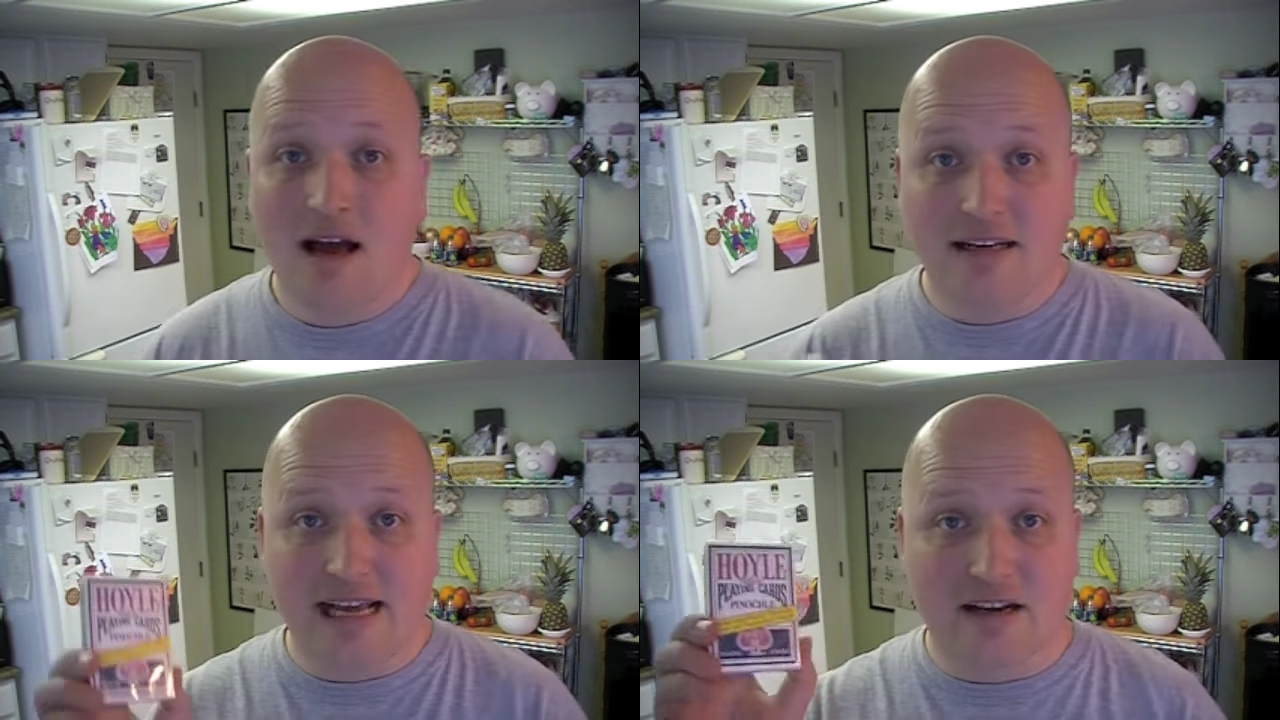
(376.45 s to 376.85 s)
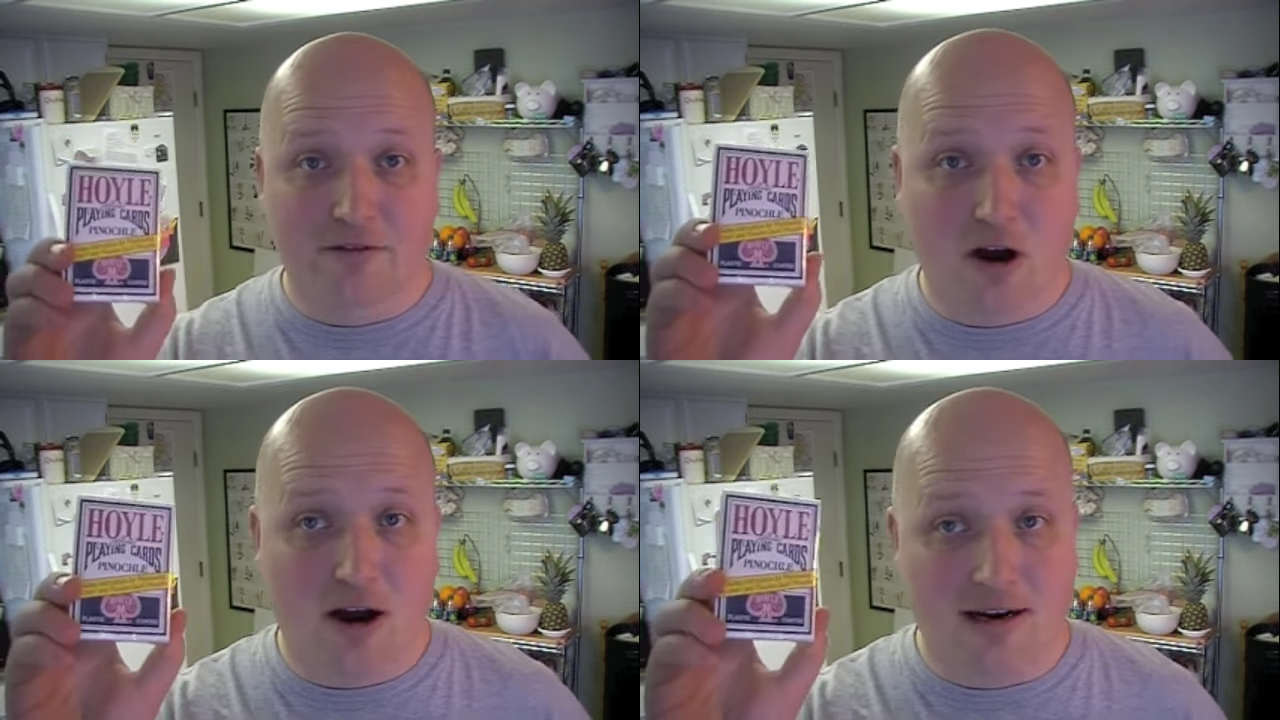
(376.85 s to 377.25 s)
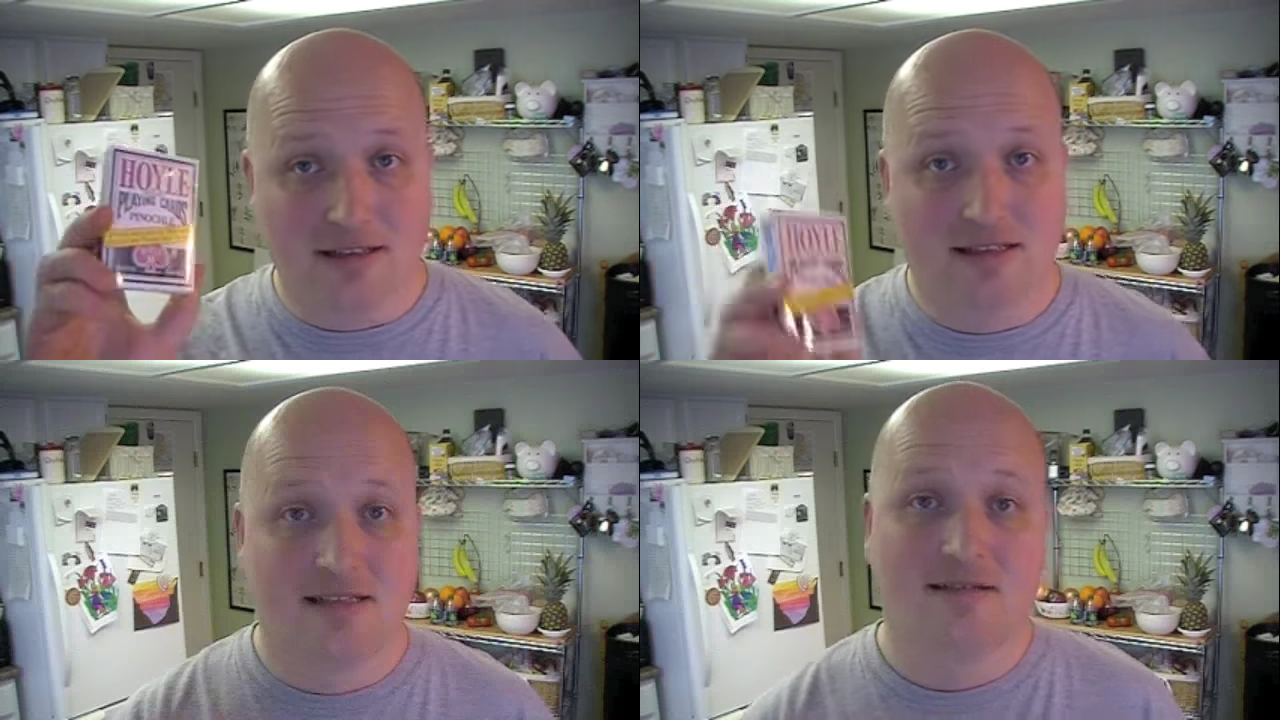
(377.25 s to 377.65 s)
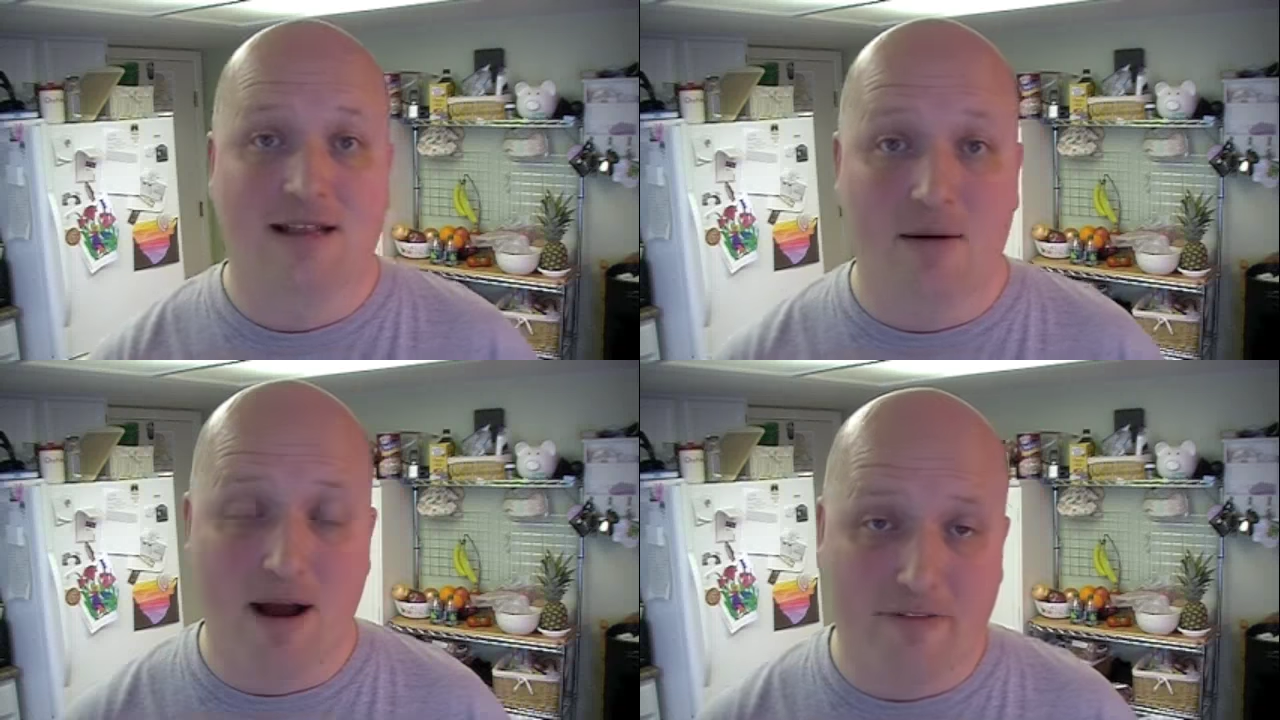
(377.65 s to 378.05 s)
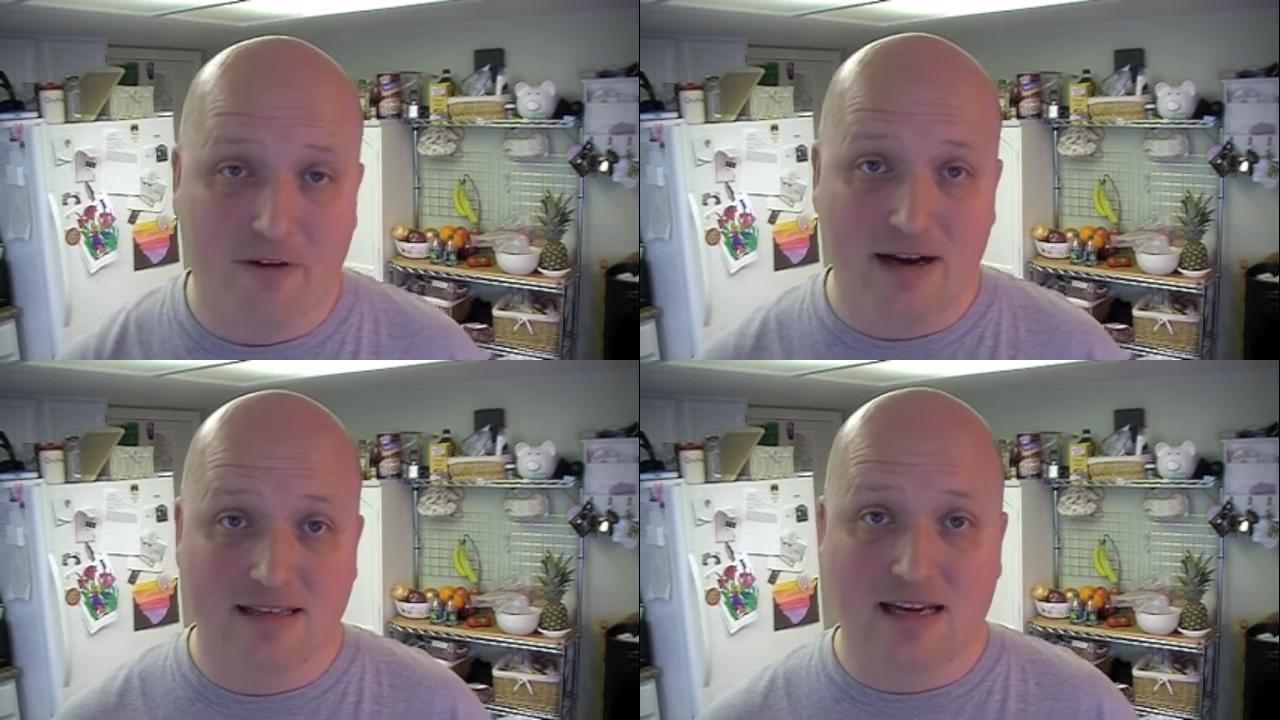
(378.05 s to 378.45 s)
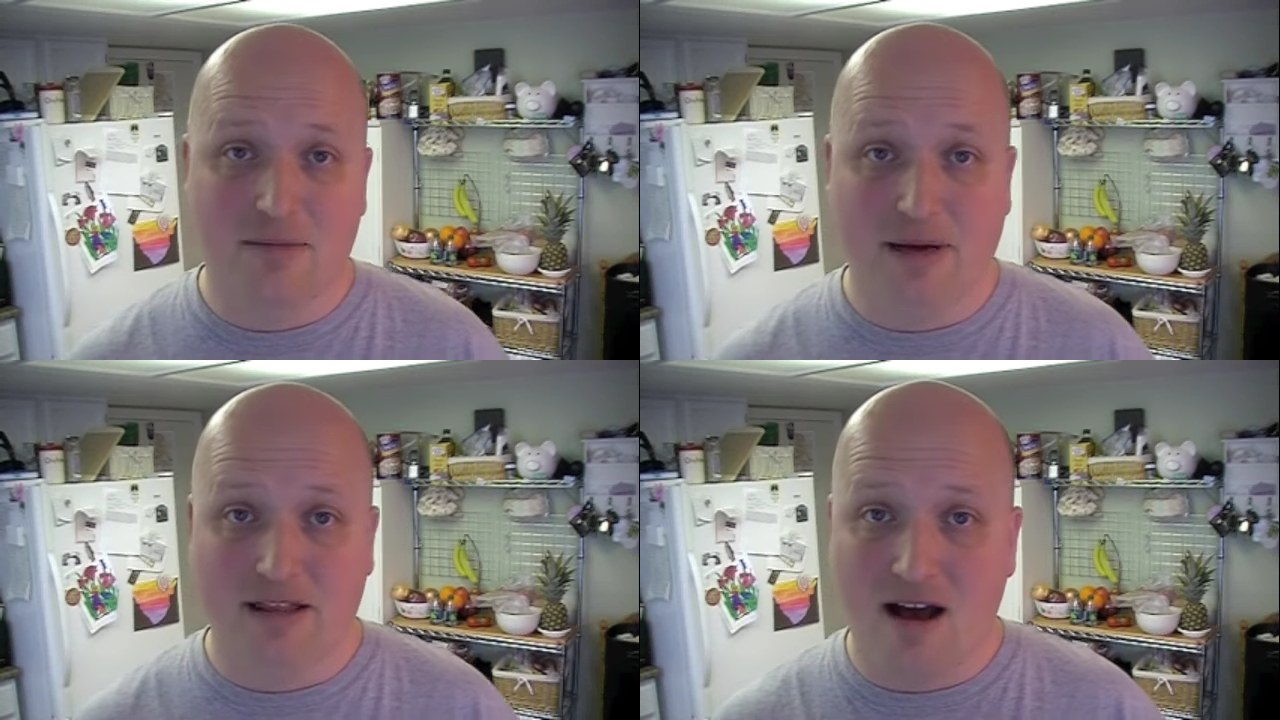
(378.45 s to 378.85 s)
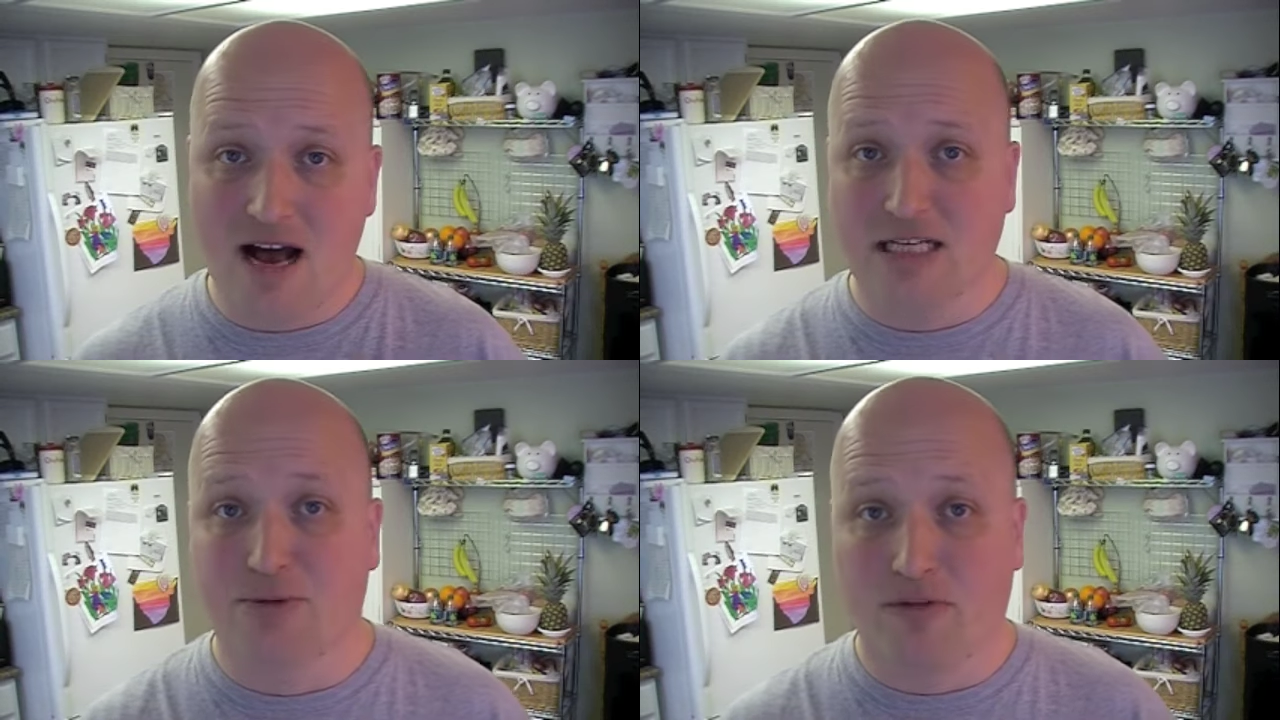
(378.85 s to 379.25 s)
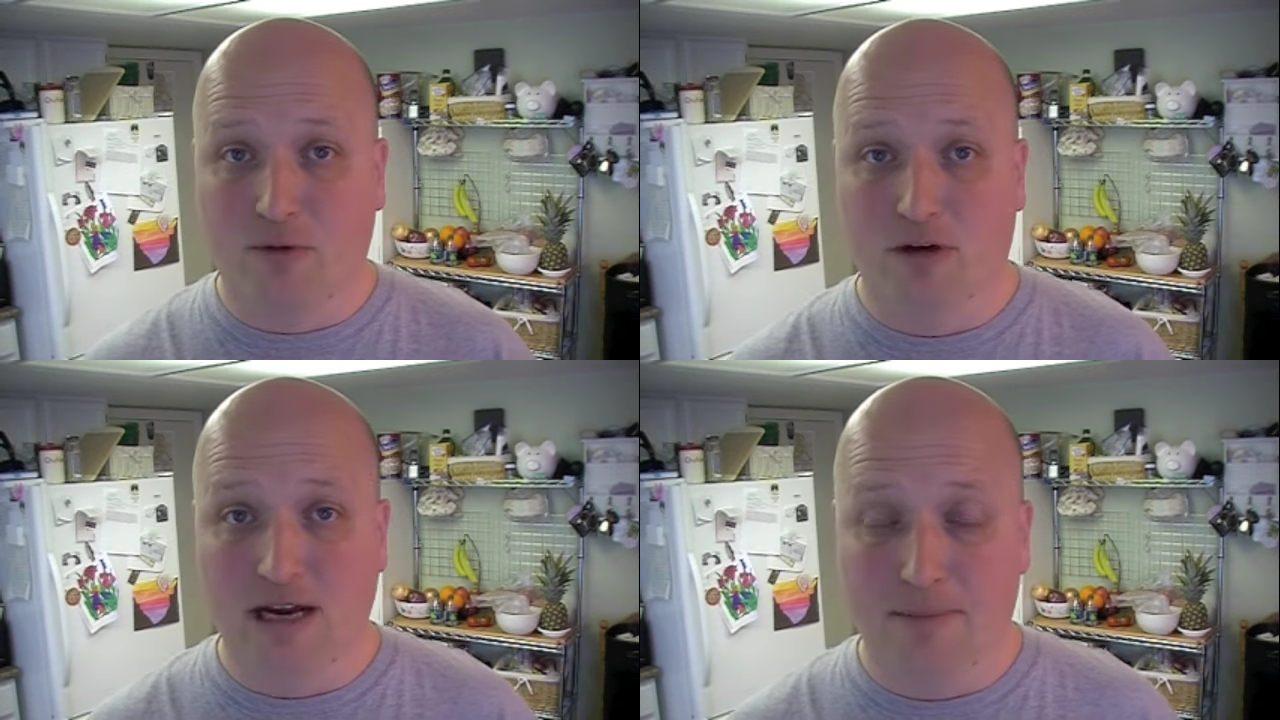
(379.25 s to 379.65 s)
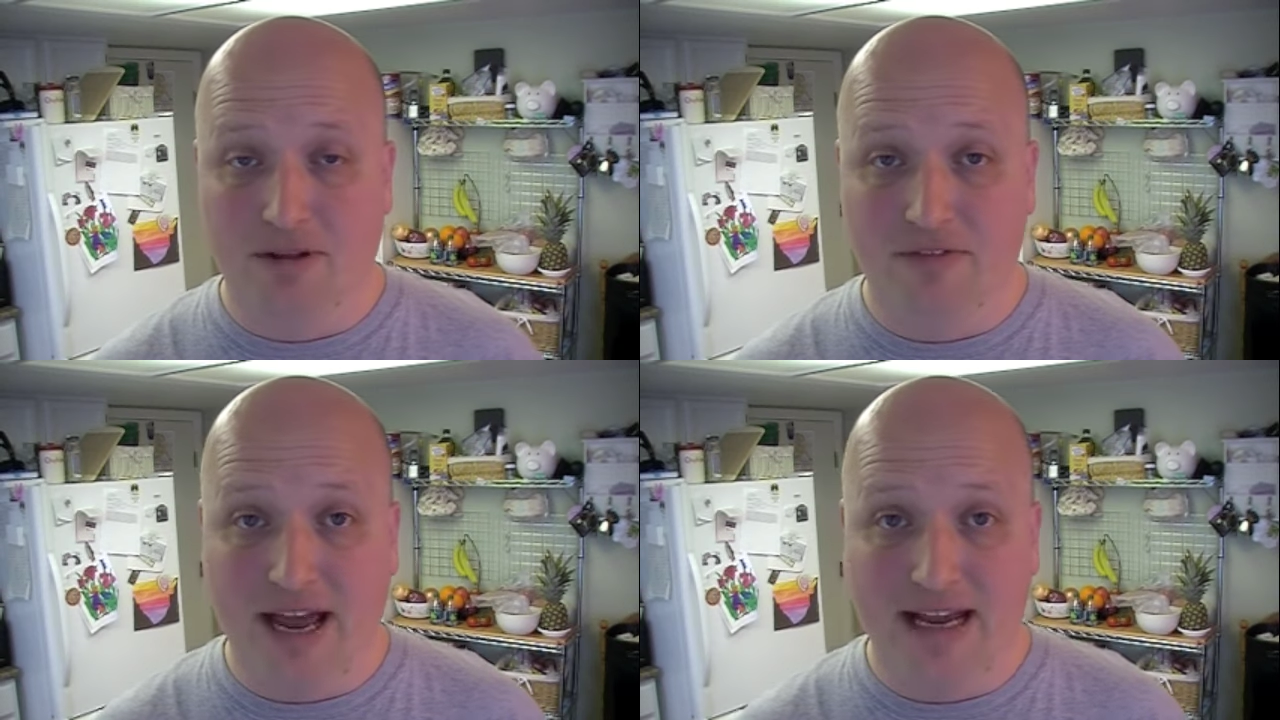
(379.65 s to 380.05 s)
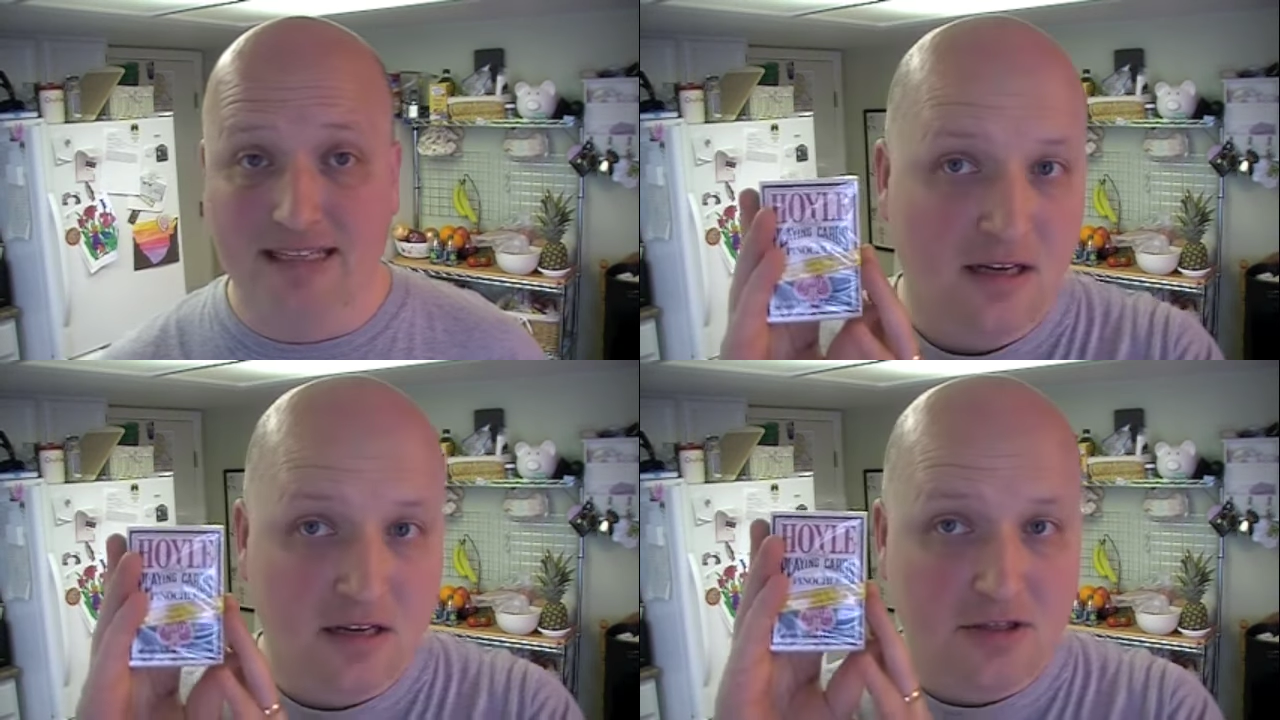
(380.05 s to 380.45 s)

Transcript: A deck of cards. Now my friend is going to be in the hospital for a couple of days,